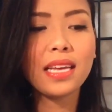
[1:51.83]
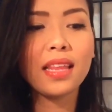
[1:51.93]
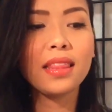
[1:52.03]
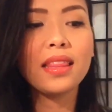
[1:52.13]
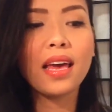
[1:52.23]

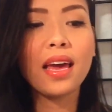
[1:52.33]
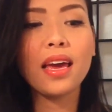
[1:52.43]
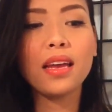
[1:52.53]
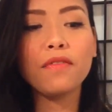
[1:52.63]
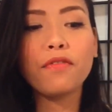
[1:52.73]
And
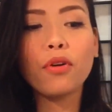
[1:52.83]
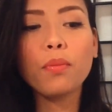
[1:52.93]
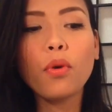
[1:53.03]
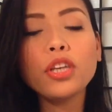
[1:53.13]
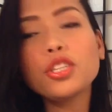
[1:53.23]
then for
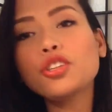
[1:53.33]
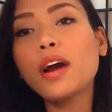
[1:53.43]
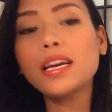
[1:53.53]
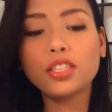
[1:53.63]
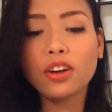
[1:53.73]

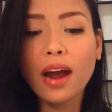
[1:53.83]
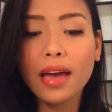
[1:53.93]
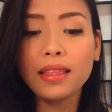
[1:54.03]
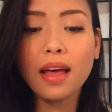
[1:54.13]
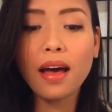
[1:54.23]
moisturizer,
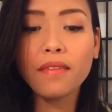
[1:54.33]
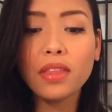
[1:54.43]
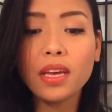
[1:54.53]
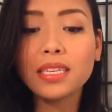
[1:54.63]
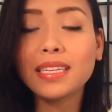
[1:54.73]
I
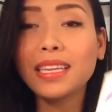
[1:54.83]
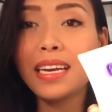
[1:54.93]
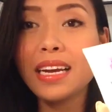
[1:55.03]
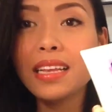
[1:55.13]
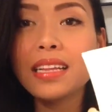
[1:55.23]
love this
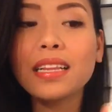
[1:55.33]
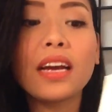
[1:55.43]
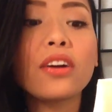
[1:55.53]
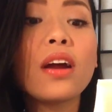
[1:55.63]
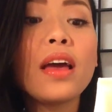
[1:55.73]
Clean and
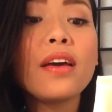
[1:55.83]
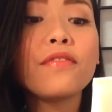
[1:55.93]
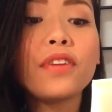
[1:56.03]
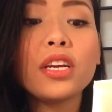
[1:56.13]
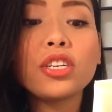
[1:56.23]
Clear
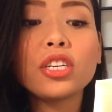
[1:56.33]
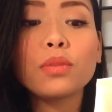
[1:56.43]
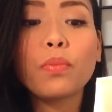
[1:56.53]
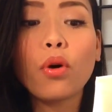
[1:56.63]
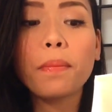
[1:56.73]

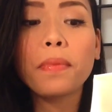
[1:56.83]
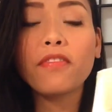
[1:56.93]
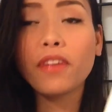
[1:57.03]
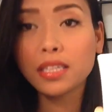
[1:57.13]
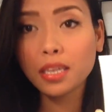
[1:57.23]
Finishes Pore
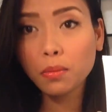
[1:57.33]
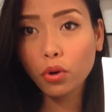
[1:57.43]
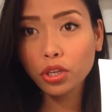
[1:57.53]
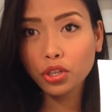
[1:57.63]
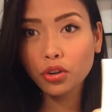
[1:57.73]
Perfecting
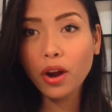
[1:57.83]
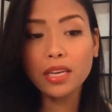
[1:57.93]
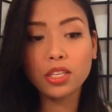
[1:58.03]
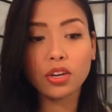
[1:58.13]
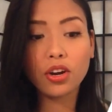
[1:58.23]

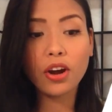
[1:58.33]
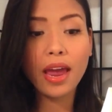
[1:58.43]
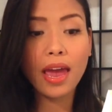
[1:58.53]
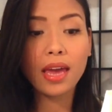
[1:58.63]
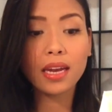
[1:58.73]
Moisturizer,
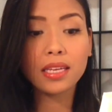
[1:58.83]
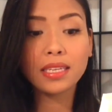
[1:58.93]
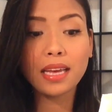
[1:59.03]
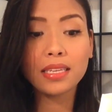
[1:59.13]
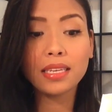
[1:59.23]
and it
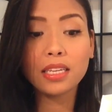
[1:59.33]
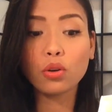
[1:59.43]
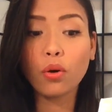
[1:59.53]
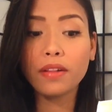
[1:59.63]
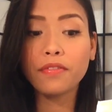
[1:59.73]
says
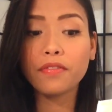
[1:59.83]
it's oil